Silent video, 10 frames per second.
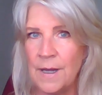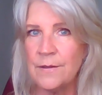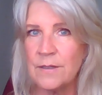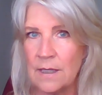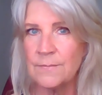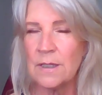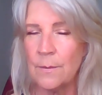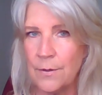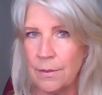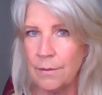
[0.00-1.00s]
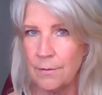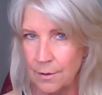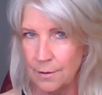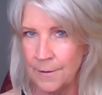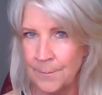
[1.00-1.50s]
about September
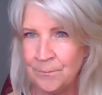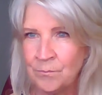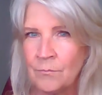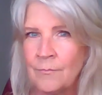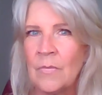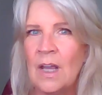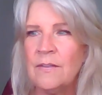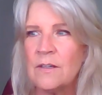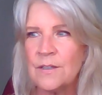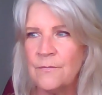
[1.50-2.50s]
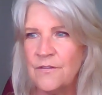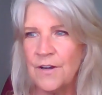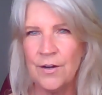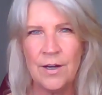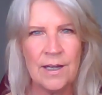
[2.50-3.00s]
3rd. And there's some
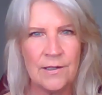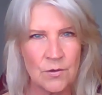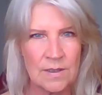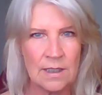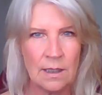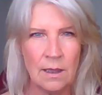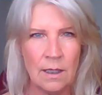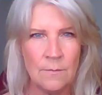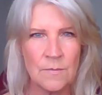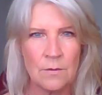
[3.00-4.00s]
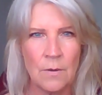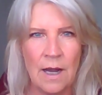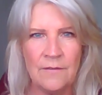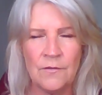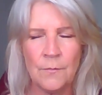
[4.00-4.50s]
very interesting themes
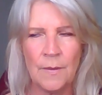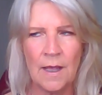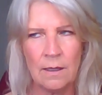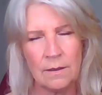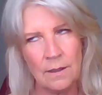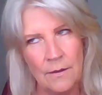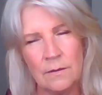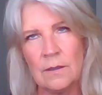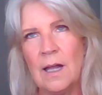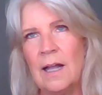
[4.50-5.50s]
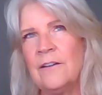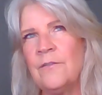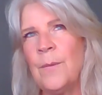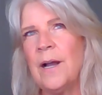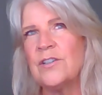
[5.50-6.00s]
arriving from that. Another client
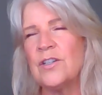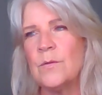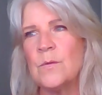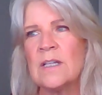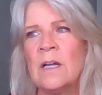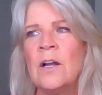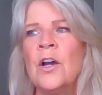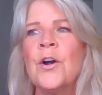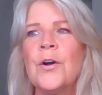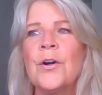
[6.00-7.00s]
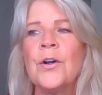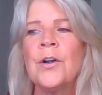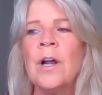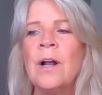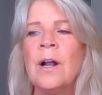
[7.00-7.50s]
of mine, she was
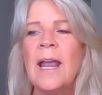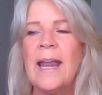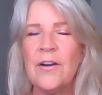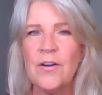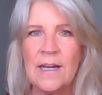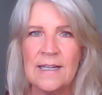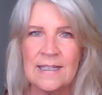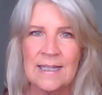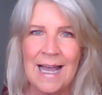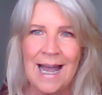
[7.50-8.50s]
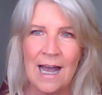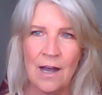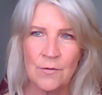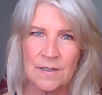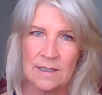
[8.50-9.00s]
her Aries
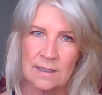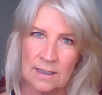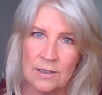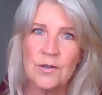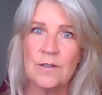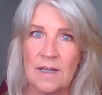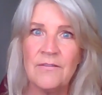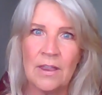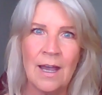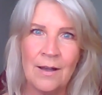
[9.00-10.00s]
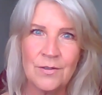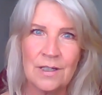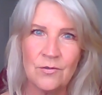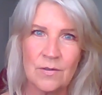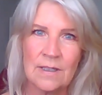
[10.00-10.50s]
house is in her seventh
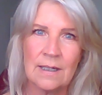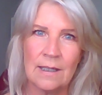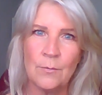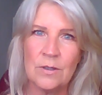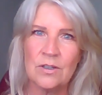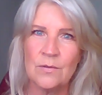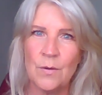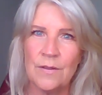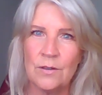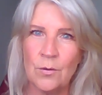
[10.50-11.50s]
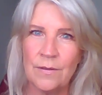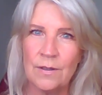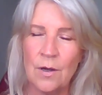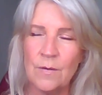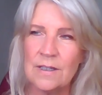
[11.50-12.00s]
house, interestingly, which is where the
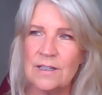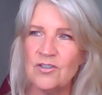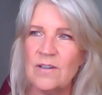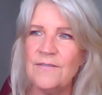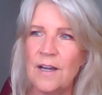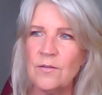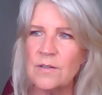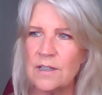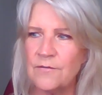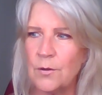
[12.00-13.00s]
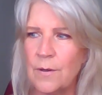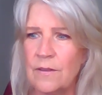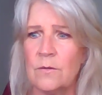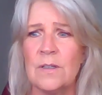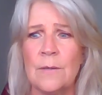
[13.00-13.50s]
North Node is. And she found herself
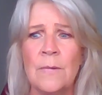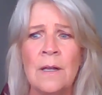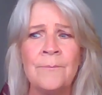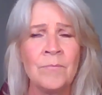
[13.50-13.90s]
going through some